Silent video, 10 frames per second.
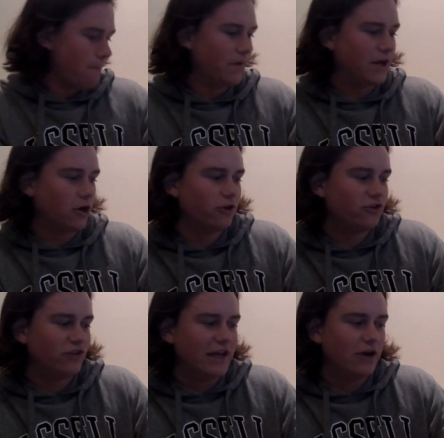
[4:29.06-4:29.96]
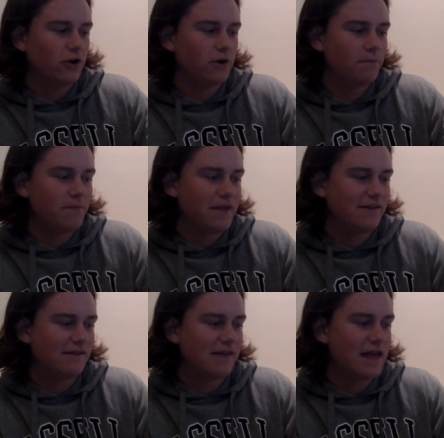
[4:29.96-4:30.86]
Because she couldn't be
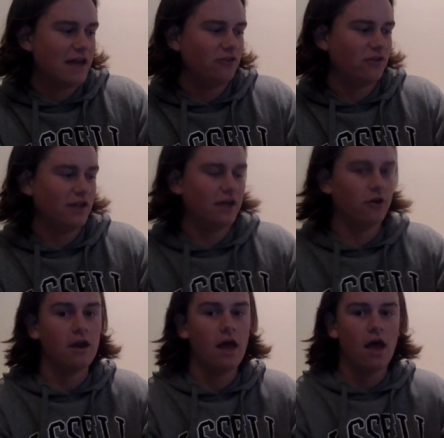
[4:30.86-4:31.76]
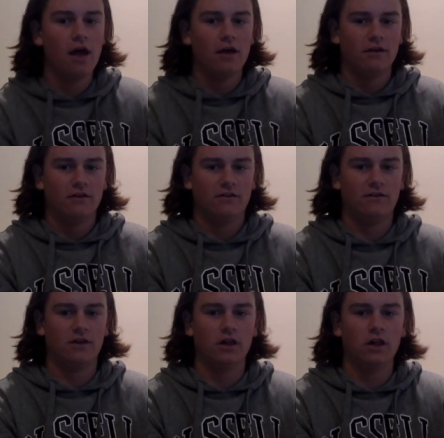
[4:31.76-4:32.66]
seen, she could
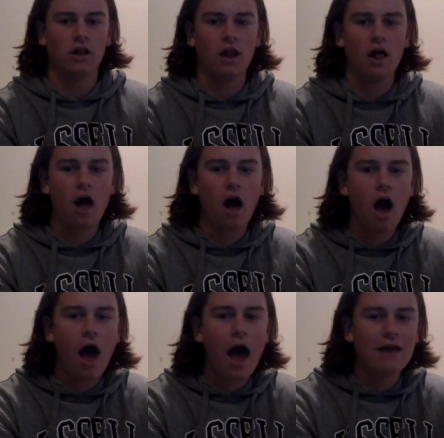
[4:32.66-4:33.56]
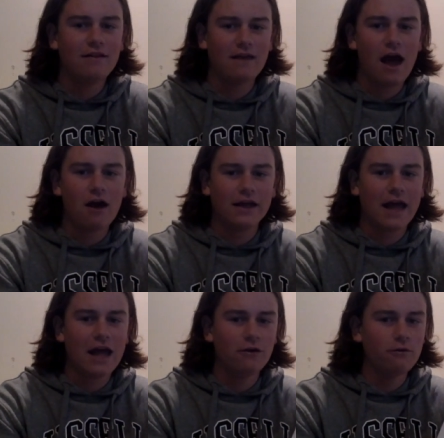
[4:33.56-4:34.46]
slide down
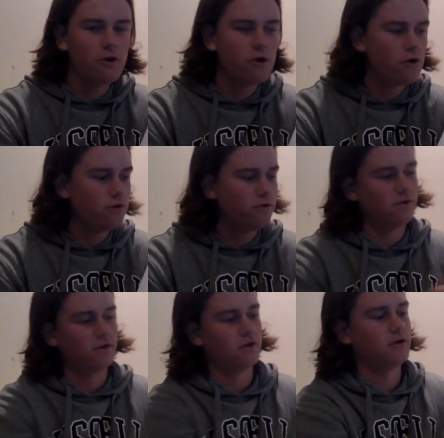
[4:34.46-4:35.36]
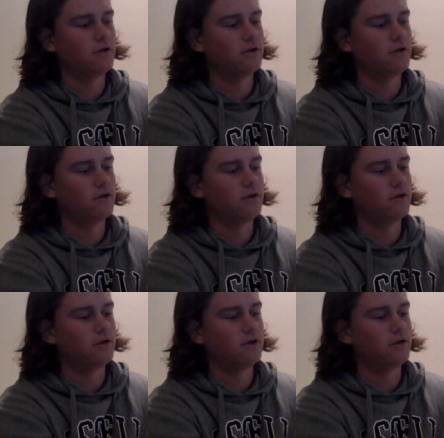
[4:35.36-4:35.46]
kangaroos.